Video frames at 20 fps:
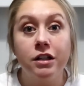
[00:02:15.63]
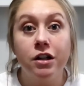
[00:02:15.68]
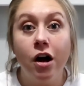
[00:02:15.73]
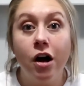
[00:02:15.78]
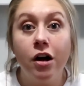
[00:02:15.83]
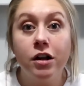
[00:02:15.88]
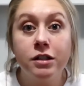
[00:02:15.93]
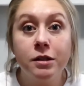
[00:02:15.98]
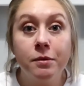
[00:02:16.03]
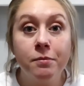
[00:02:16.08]
The
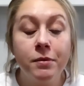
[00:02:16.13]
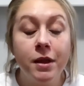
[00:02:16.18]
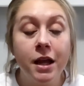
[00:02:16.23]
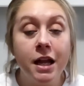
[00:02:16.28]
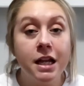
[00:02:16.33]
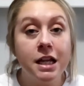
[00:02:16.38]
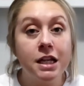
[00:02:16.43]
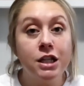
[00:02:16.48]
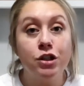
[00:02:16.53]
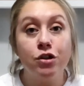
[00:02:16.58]
awesome
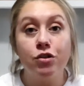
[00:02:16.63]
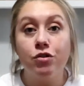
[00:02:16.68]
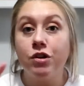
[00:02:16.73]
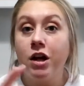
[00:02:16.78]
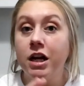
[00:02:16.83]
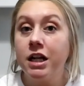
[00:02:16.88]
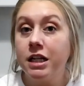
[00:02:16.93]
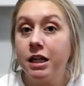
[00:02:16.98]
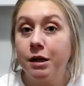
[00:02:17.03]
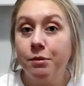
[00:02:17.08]
thing is you're
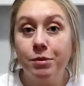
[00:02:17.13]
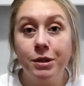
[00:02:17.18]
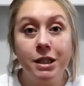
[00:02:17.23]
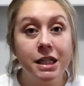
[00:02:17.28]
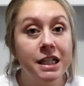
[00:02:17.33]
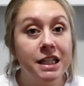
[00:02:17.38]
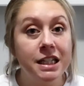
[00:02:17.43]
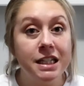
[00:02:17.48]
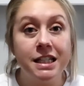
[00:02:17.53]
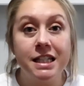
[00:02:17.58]
not
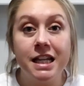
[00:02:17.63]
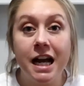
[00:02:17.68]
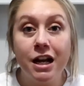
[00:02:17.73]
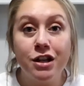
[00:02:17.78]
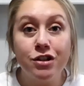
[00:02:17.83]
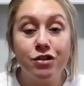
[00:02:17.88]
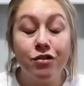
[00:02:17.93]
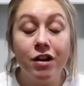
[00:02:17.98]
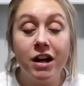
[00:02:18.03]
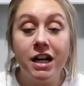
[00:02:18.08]
completely
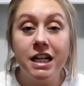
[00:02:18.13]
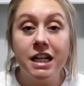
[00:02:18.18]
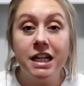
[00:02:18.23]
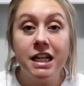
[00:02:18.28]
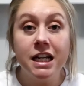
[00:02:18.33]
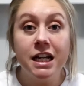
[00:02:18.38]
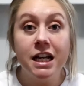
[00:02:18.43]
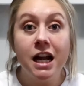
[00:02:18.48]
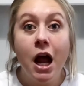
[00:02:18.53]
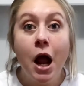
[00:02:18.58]
saturating
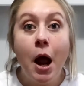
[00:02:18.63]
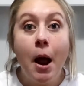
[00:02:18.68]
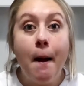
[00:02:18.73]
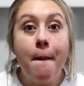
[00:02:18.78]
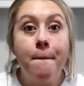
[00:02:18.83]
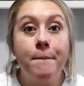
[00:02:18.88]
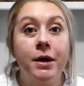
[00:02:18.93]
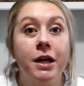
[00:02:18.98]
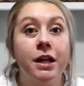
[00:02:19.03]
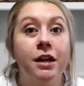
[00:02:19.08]
it,
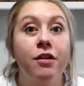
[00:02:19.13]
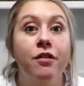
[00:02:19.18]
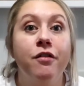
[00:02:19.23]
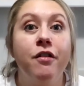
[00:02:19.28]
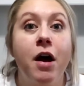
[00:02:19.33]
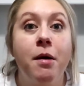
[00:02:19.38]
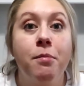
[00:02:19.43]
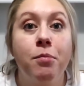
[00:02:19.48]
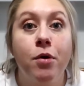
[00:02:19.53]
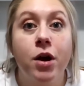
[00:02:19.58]
but it
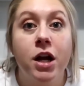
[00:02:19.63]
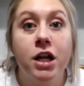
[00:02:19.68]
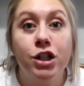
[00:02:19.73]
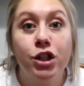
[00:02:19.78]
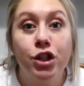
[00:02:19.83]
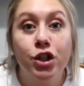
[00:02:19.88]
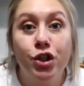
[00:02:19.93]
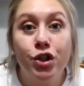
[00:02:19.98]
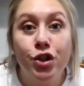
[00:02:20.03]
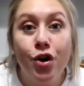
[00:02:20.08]

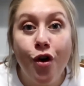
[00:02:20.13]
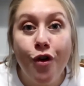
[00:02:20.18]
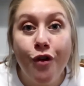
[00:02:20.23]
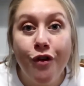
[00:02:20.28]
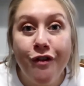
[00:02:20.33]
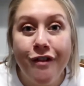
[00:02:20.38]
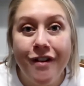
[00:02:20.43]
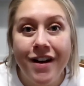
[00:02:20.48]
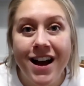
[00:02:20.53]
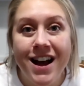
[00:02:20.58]
evaporates so
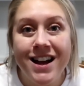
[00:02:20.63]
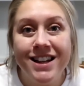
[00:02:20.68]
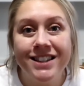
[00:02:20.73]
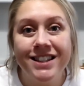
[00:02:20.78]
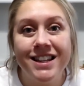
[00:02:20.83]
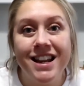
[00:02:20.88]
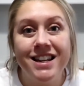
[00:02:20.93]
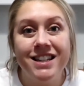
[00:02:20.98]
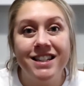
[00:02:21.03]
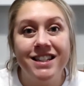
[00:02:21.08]
fast
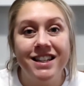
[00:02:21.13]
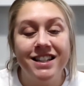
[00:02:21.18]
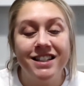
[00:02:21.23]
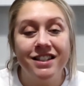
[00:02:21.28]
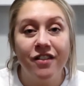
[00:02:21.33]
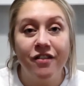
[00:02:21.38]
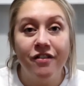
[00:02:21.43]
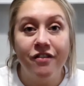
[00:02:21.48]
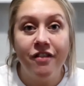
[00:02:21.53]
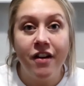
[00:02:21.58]
and
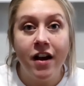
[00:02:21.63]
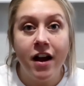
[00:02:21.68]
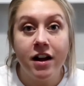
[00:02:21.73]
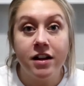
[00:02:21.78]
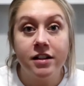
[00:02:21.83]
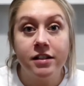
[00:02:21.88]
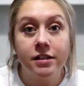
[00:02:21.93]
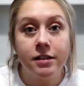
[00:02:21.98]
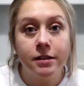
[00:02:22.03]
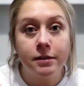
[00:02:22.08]

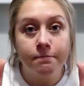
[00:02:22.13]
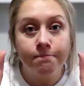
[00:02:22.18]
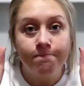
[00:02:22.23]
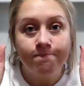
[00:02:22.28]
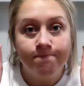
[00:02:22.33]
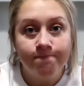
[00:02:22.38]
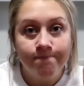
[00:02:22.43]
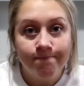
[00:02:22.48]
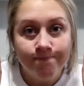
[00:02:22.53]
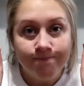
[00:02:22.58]
disinfects,
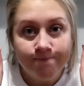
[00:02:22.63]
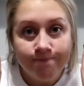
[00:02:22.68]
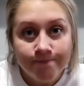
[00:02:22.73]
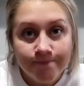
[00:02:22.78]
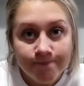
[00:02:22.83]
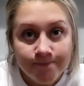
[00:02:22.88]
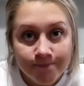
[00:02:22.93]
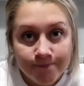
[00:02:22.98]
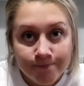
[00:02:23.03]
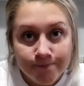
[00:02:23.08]

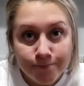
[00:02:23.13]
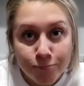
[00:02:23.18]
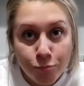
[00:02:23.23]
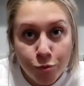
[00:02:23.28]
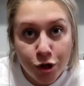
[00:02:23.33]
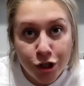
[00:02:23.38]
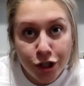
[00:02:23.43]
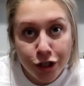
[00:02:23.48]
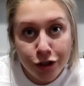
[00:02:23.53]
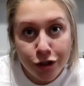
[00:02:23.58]

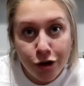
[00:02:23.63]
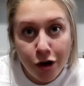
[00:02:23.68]
which is